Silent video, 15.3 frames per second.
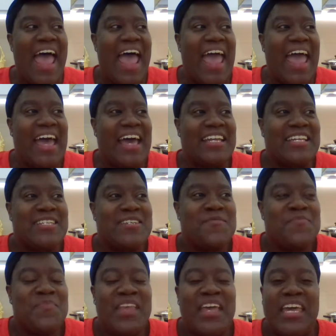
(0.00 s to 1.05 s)
And
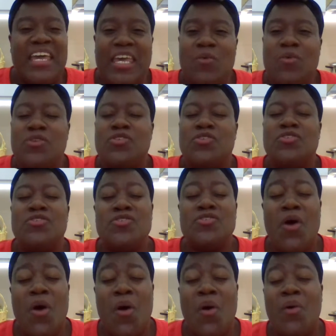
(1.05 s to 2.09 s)
he was
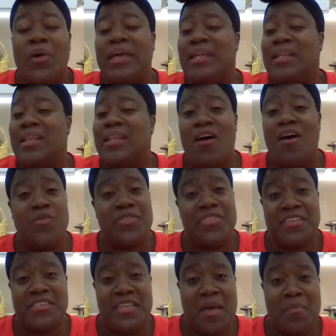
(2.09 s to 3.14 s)
so in love with
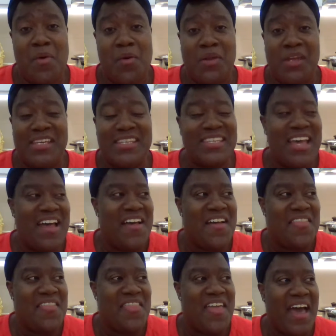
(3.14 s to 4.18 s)
the Zambonis
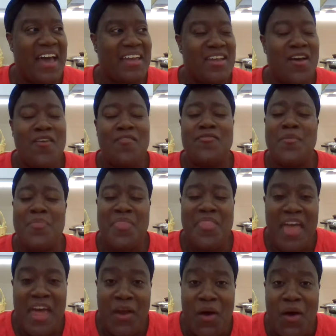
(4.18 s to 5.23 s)
that from
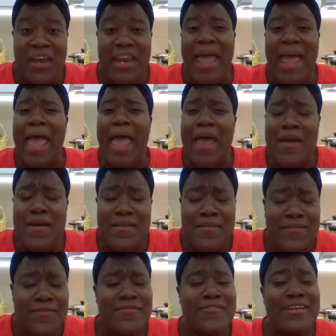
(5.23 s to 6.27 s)
then on,
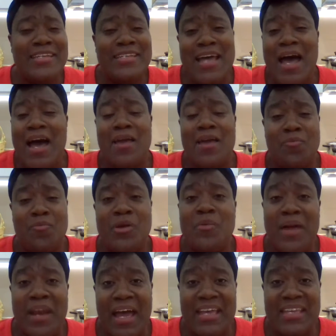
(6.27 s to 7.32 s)
every time we
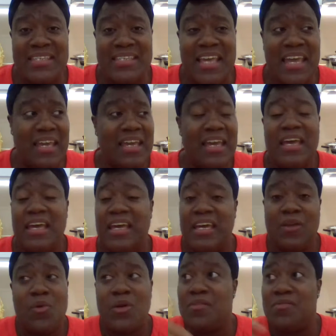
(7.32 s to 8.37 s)
went ice skating
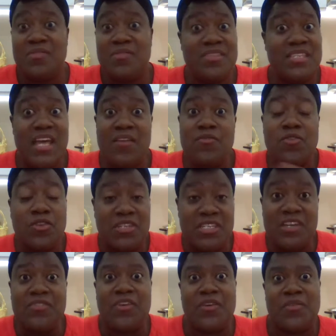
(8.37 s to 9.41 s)
in one of several
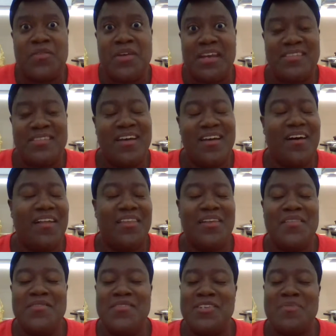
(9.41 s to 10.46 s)
different rinks all
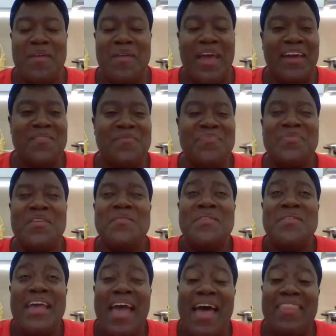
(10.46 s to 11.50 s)
over Japan,
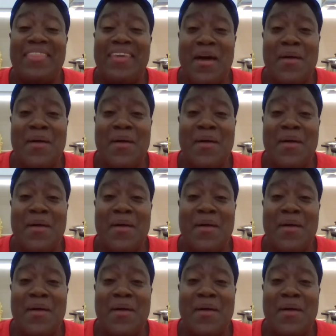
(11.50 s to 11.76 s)
we had the